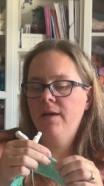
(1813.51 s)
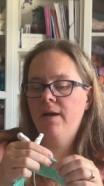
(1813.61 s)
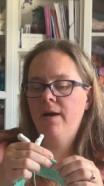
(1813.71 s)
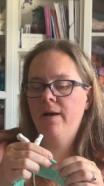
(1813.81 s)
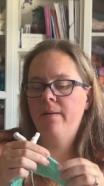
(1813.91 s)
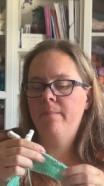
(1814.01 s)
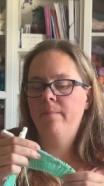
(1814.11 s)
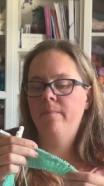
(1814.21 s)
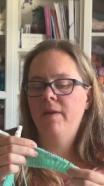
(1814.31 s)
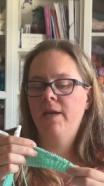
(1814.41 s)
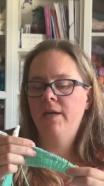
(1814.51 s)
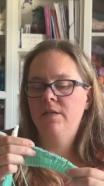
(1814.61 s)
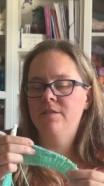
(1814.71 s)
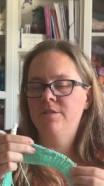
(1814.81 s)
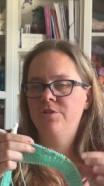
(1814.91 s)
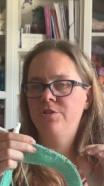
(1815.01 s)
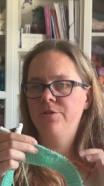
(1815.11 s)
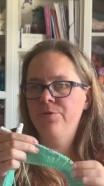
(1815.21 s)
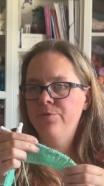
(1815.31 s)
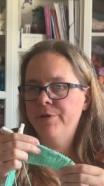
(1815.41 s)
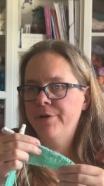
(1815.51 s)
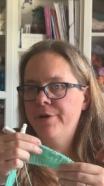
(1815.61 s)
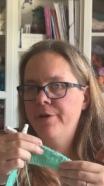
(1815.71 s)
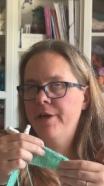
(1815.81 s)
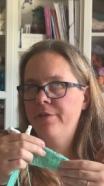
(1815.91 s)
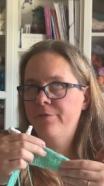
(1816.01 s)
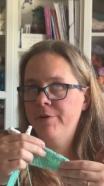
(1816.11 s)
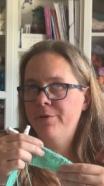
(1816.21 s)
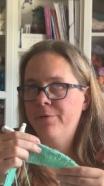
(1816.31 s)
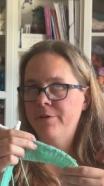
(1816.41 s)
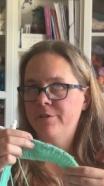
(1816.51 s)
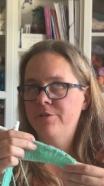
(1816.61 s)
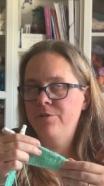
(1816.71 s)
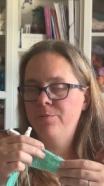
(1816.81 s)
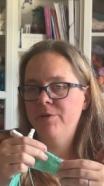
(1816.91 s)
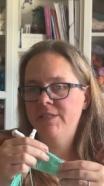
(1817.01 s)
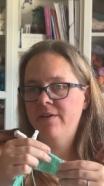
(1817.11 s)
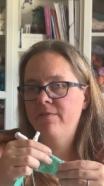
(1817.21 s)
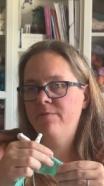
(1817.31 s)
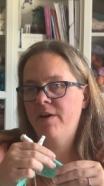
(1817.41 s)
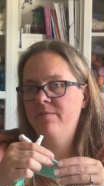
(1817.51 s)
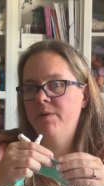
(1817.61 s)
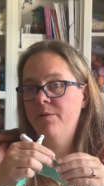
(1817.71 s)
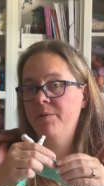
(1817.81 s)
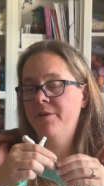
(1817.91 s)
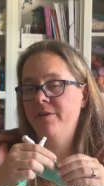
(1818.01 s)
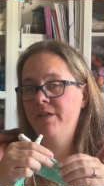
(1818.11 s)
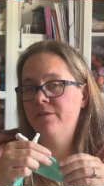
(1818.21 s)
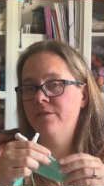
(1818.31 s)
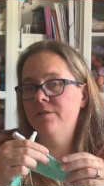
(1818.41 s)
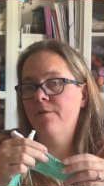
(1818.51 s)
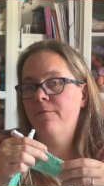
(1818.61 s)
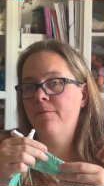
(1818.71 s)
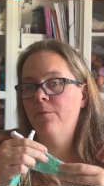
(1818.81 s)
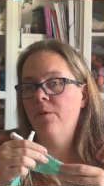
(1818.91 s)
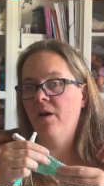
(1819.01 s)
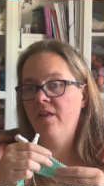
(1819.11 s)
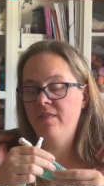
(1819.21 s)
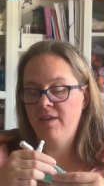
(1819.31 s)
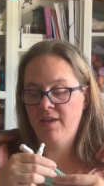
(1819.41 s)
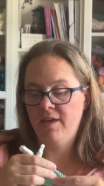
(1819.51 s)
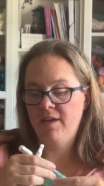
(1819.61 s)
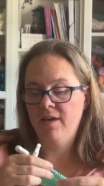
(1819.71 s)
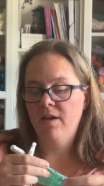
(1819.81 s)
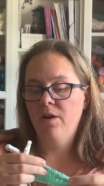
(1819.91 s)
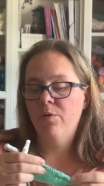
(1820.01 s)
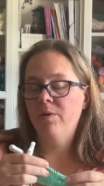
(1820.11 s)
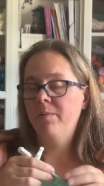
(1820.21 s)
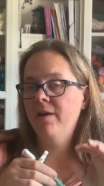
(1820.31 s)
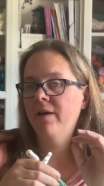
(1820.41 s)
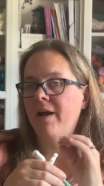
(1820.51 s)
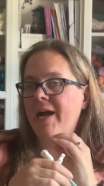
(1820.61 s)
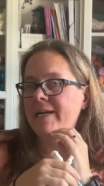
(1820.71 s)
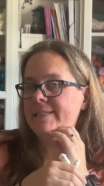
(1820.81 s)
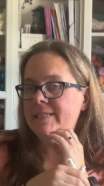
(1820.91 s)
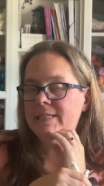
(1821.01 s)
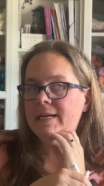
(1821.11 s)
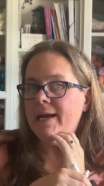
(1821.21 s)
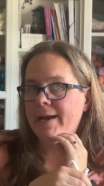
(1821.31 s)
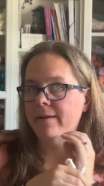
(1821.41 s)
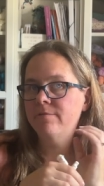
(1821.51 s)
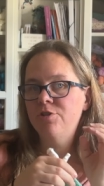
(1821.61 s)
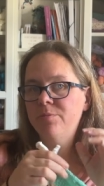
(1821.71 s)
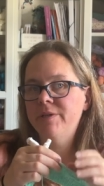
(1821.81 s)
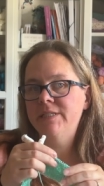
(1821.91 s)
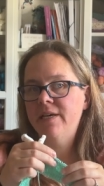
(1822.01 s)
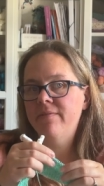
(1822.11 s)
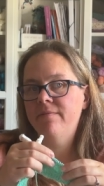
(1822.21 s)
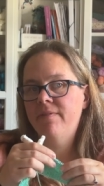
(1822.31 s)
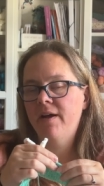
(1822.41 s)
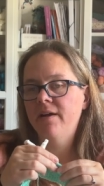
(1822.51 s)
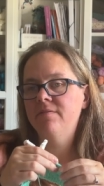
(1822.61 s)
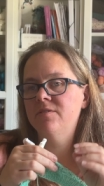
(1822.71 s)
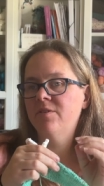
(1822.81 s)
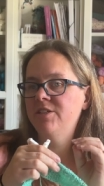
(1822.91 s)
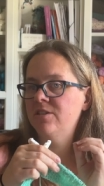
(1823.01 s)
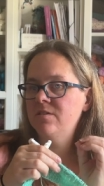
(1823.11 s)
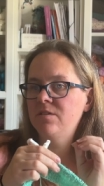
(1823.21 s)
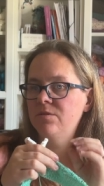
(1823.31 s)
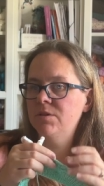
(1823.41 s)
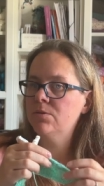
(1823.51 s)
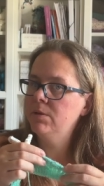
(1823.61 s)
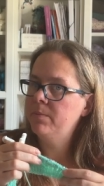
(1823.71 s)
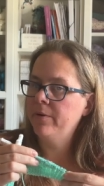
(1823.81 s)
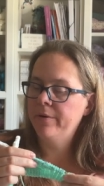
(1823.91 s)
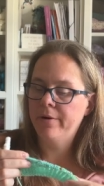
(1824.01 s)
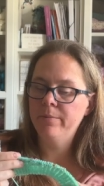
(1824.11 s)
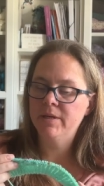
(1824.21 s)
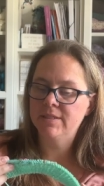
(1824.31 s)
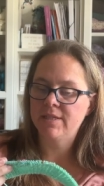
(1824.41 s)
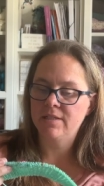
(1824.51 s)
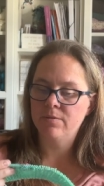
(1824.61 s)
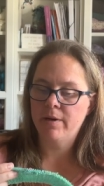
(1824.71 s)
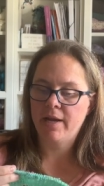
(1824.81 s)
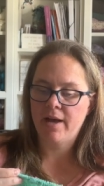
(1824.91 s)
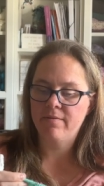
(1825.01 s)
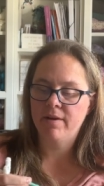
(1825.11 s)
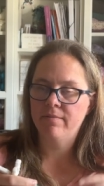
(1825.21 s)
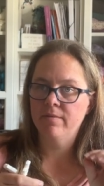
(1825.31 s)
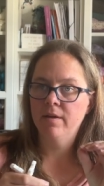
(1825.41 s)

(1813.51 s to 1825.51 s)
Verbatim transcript: um, and two and, and three quarters, two point seven five millimeter needles for the ribbing. I didn't have two point seven five, so I just used three point oh because that's what I have. I have